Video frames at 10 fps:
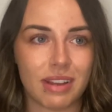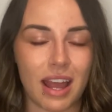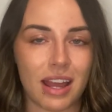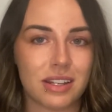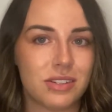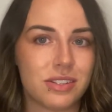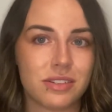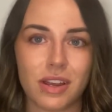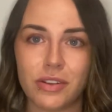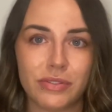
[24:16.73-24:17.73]
and
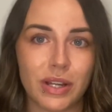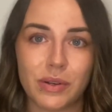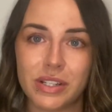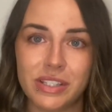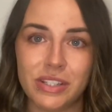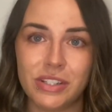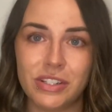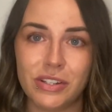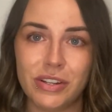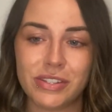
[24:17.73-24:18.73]
hopefully I'll continue to
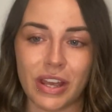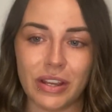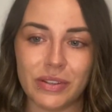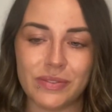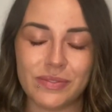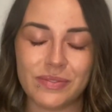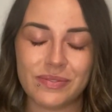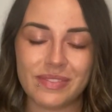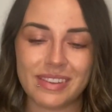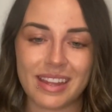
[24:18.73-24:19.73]
do so.
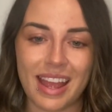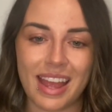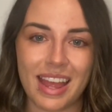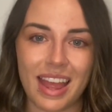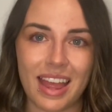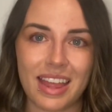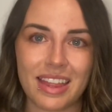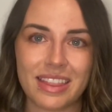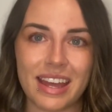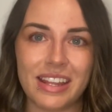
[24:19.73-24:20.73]

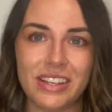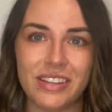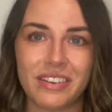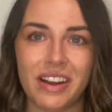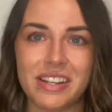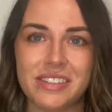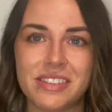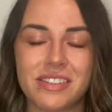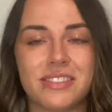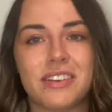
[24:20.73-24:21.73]
Thank you guys
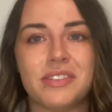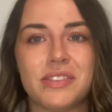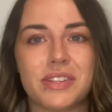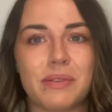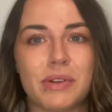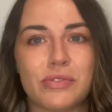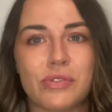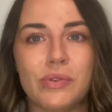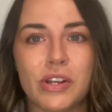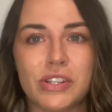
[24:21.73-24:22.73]
so much for
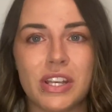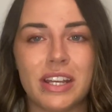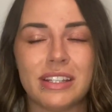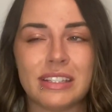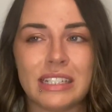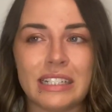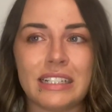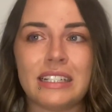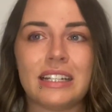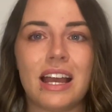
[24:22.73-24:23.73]
watching.
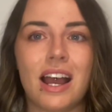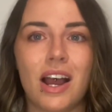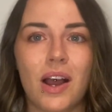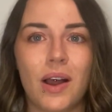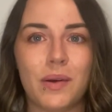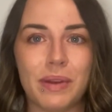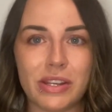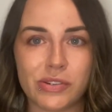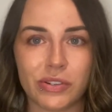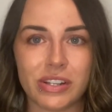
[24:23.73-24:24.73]
I'll make
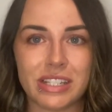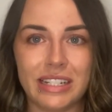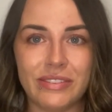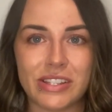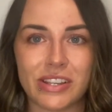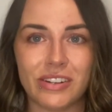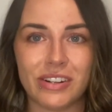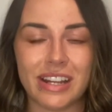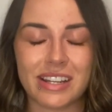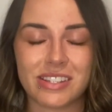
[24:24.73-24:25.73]
sure not to leave it so long
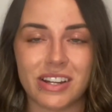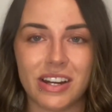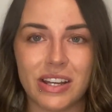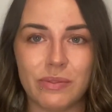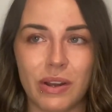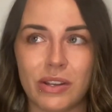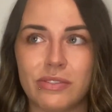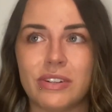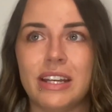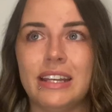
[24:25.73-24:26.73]
next time.
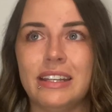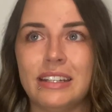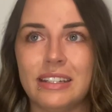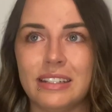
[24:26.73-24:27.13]
Hopefully